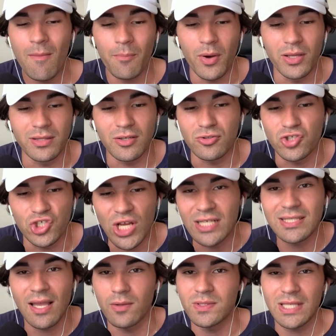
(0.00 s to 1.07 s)
but they're
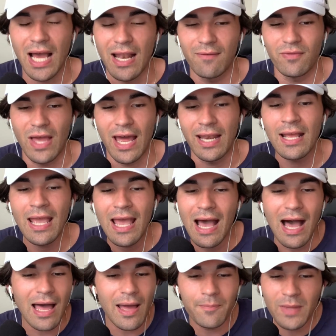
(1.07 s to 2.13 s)
just outside of that.
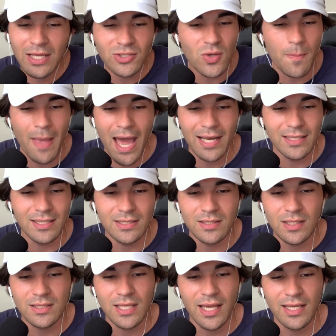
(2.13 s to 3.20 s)
I'm not too mad at this
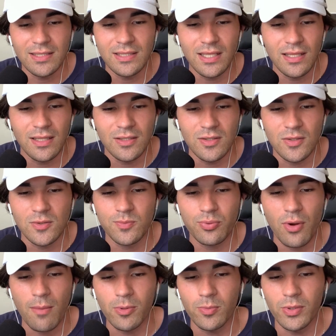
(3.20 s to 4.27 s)
list. I can see that there's
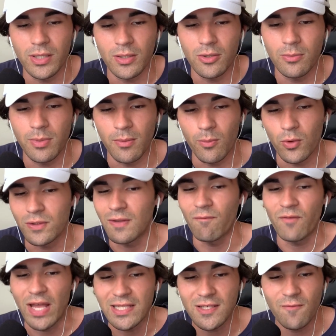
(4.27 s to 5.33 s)
probably a little bit more
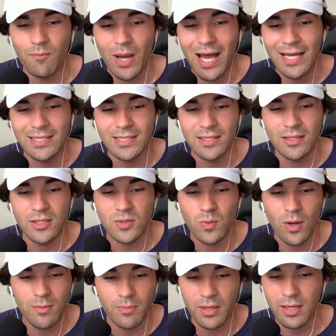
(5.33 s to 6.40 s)
defensive bias in this
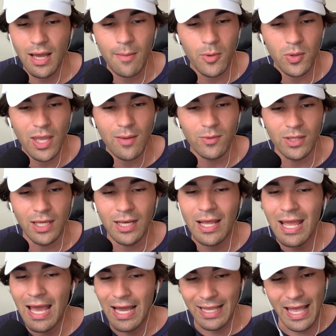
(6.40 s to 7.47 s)
one, but I'm okay with it.
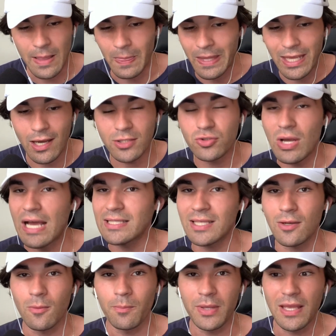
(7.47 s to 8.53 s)
Again, Leon
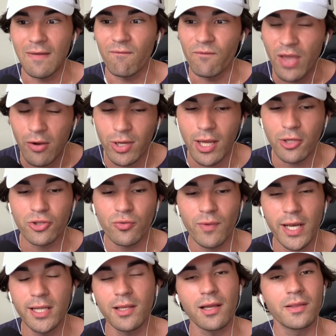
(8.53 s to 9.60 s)
Draisaitl being very
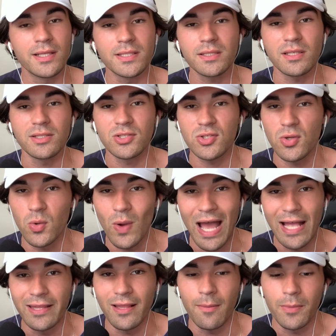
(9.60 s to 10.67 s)
underrated on this list too
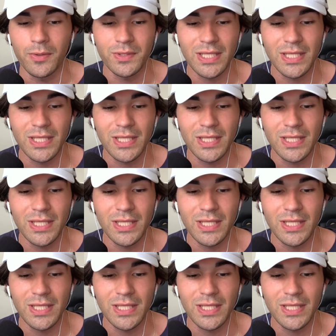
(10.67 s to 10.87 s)
at number